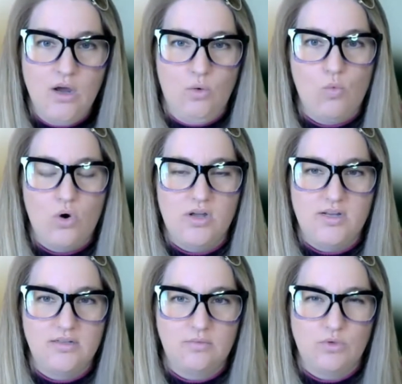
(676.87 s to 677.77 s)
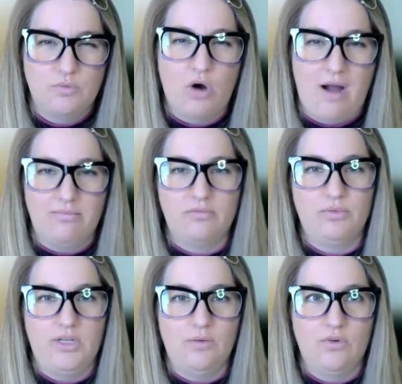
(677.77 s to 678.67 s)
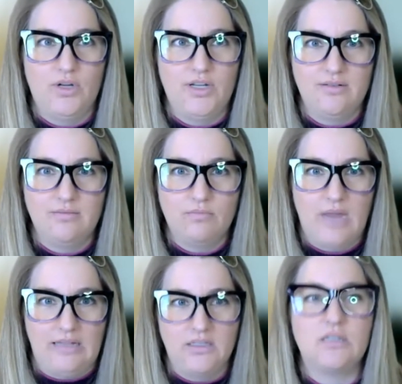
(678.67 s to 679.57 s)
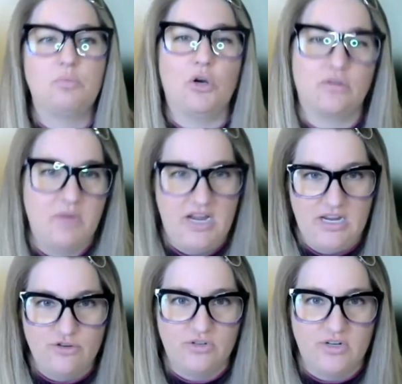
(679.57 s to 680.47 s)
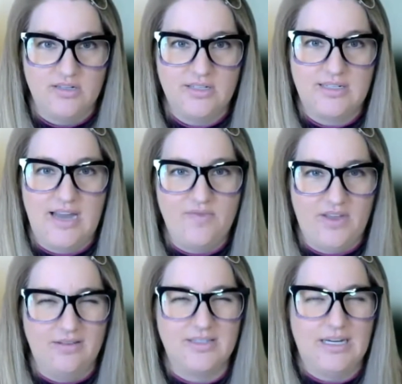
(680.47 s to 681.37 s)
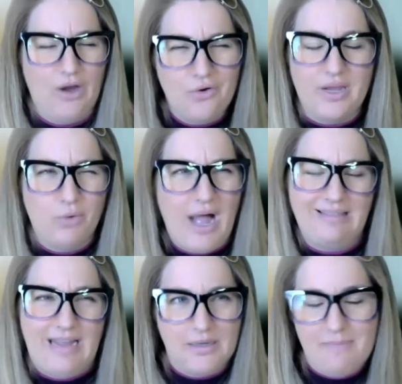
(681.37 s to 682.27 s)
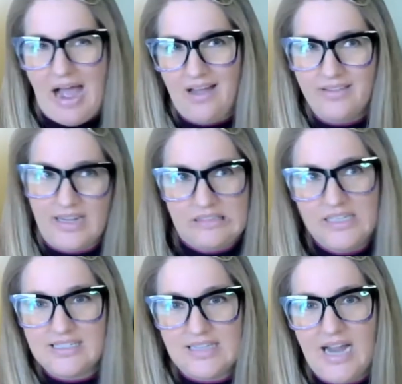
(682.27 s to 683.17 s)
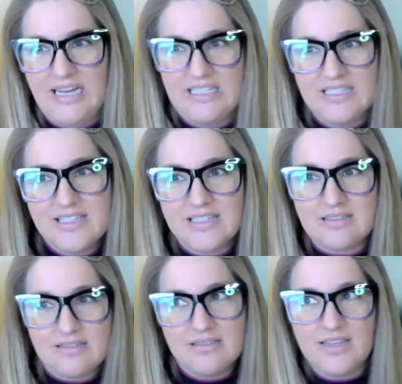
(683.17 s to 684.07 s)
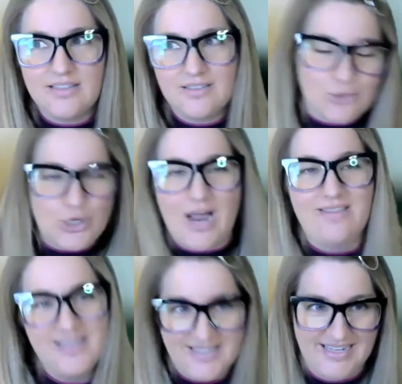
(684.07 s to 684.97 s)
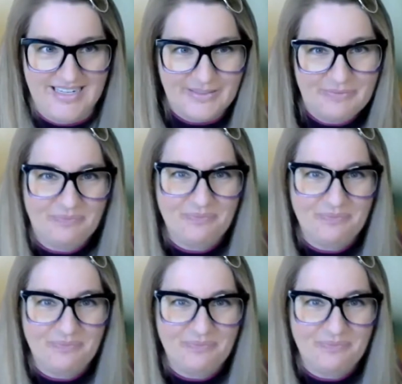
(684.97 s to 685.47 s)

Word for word: was was probably what at least sparked my interest and then it's like oh, okay well i like math i like science mm-hmm. let's try this thing